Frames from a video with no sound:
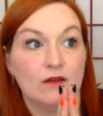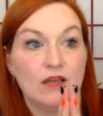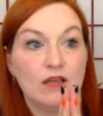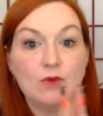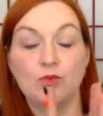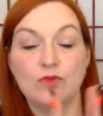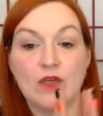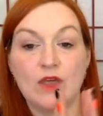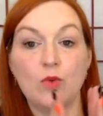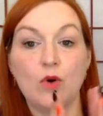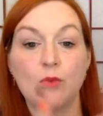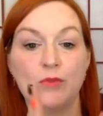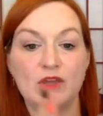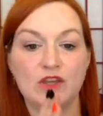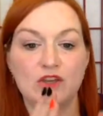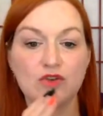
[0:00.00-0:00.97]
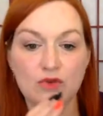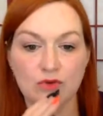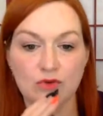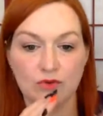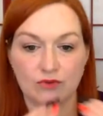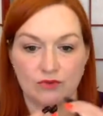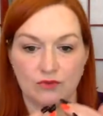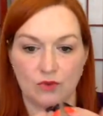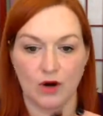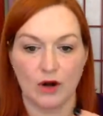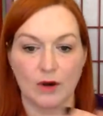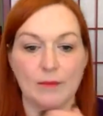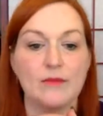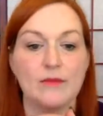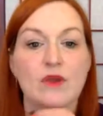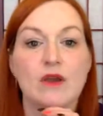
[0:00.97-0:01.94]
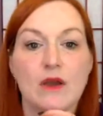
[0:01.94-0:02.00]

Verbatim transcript: it, they won't be uniform.